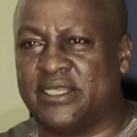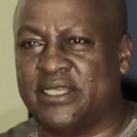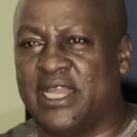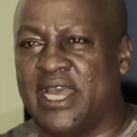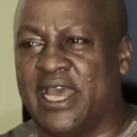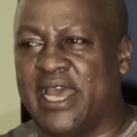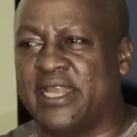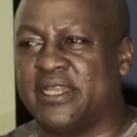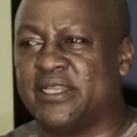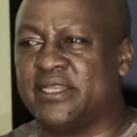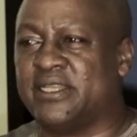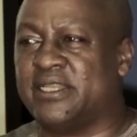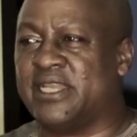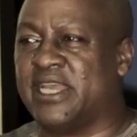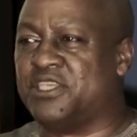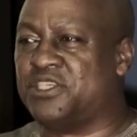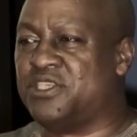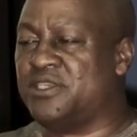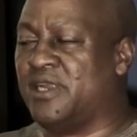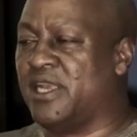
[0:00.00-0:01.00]
that
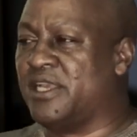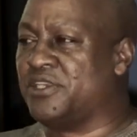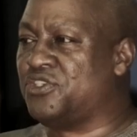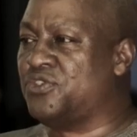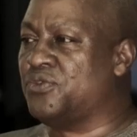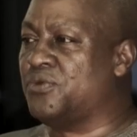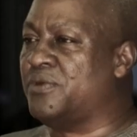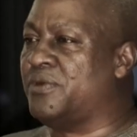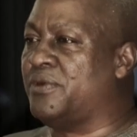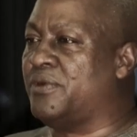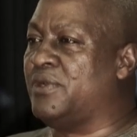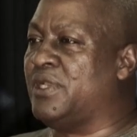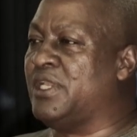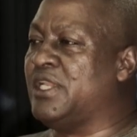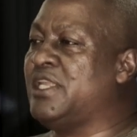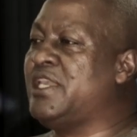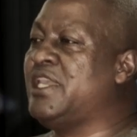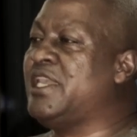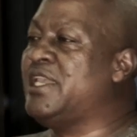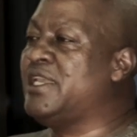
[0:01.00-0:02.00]
Nigeria should
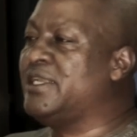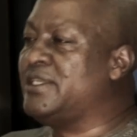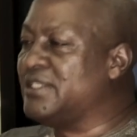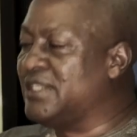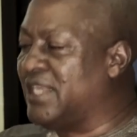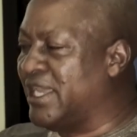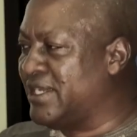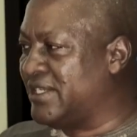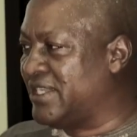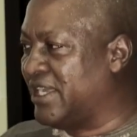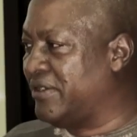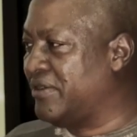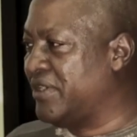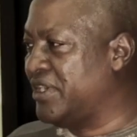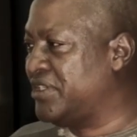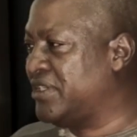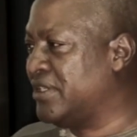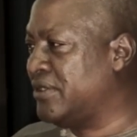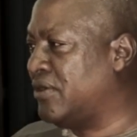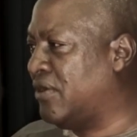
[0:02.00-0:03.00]
lead the
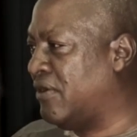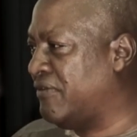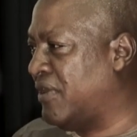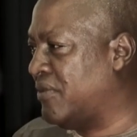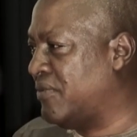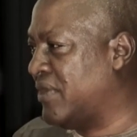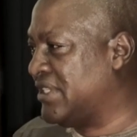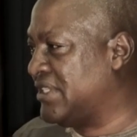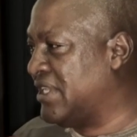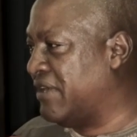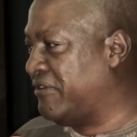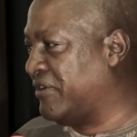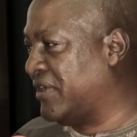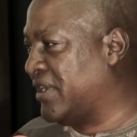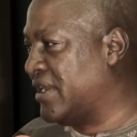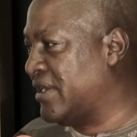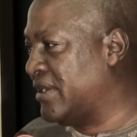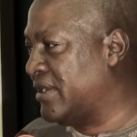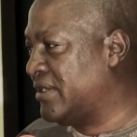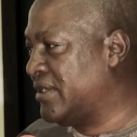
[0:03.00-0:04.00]
integration of the West
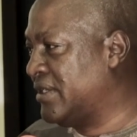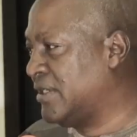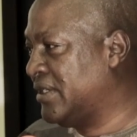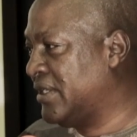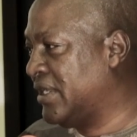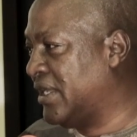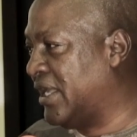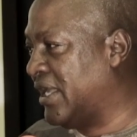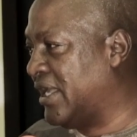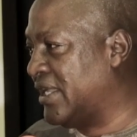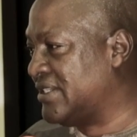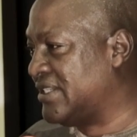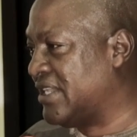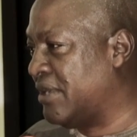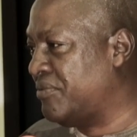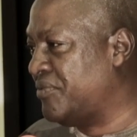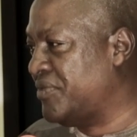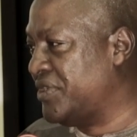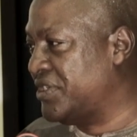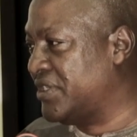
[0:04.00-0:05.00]
African
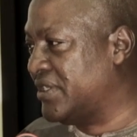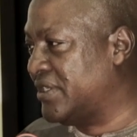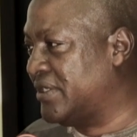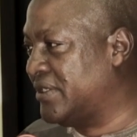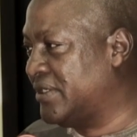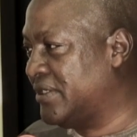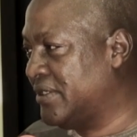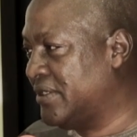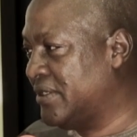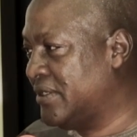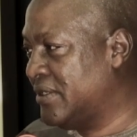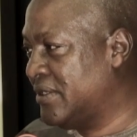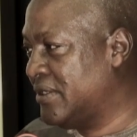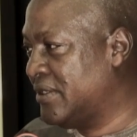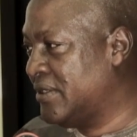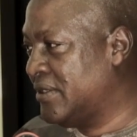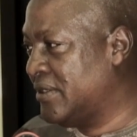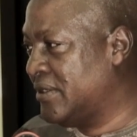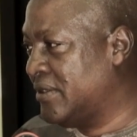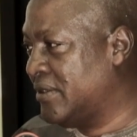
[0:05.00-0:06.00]
sub-region.
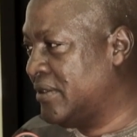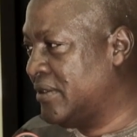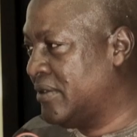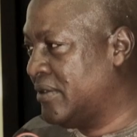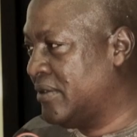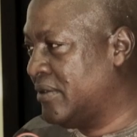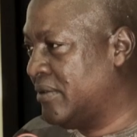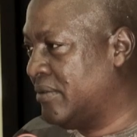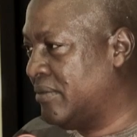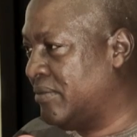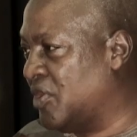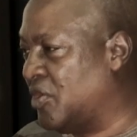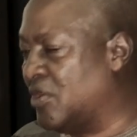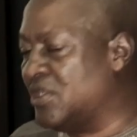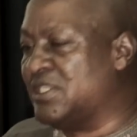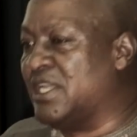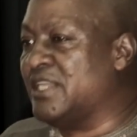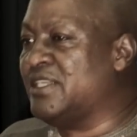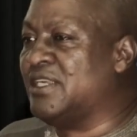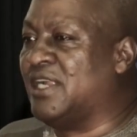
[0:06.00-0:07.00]

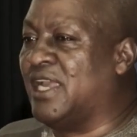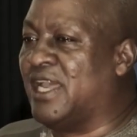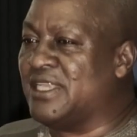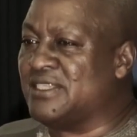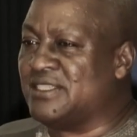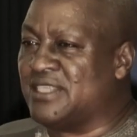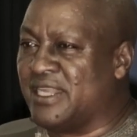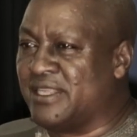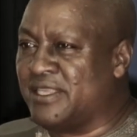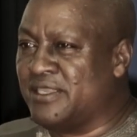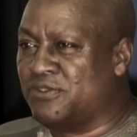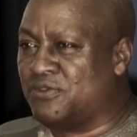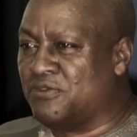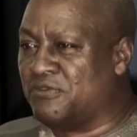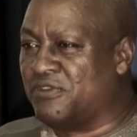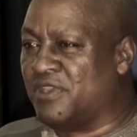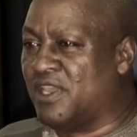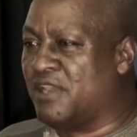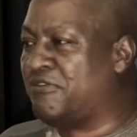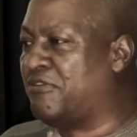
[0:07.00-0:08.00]
Because Nigeria has nothing
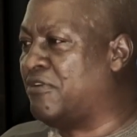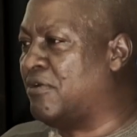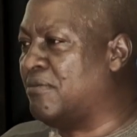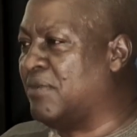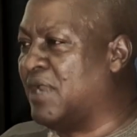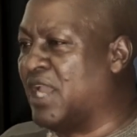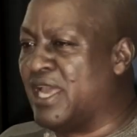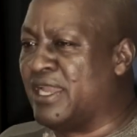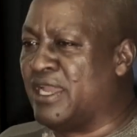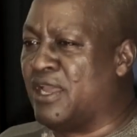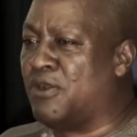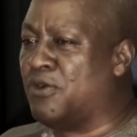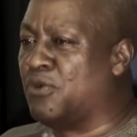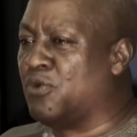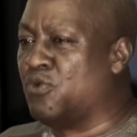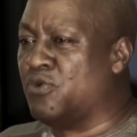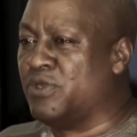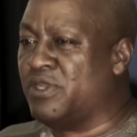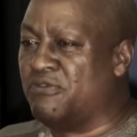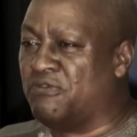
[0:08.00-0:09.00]
to fear from Ghana or
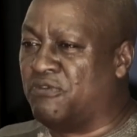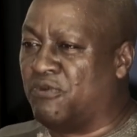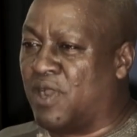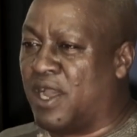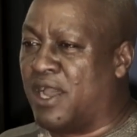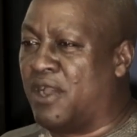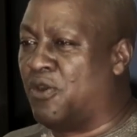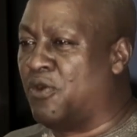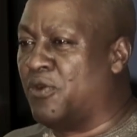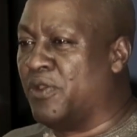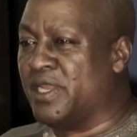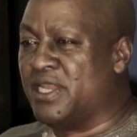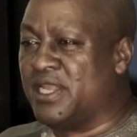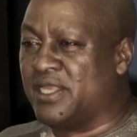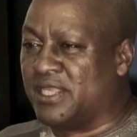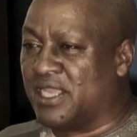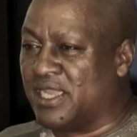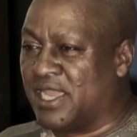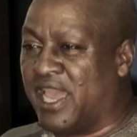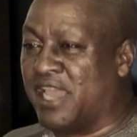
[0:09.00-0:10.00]
Cote d'Ivoire or
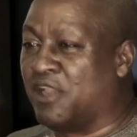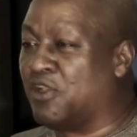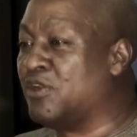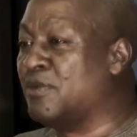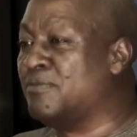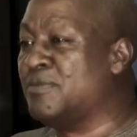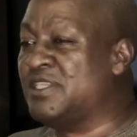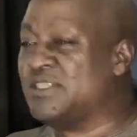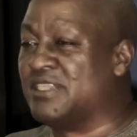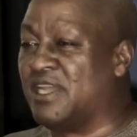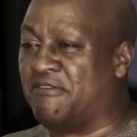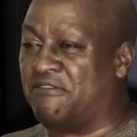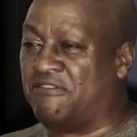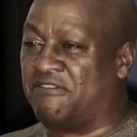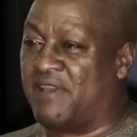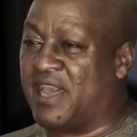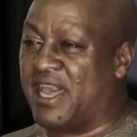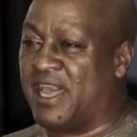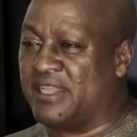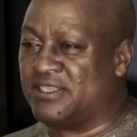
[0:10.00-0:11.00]
anything. Our economies are
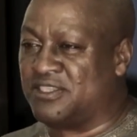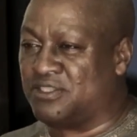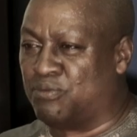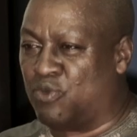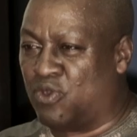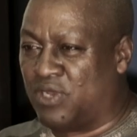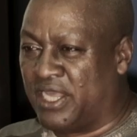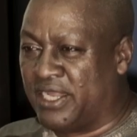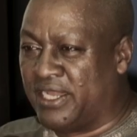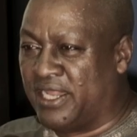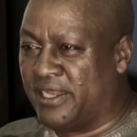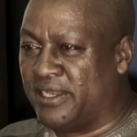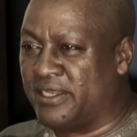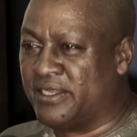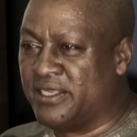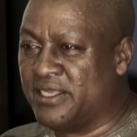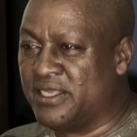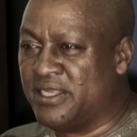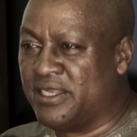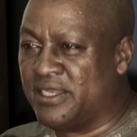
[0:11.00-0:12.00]
far smaller
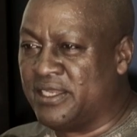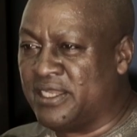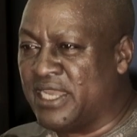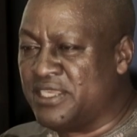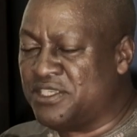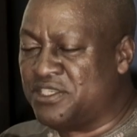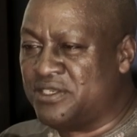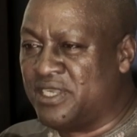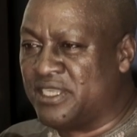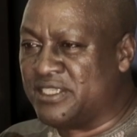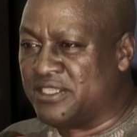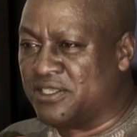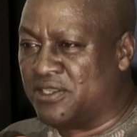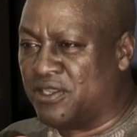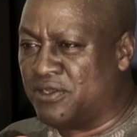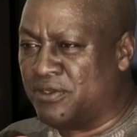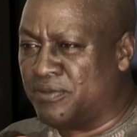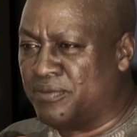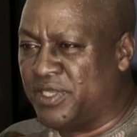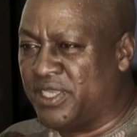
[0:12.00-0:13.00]
than Nigeria's
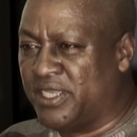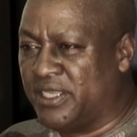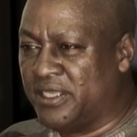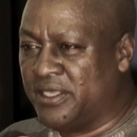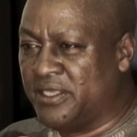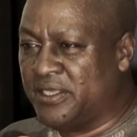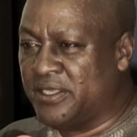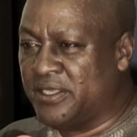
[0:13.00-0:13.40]
economy.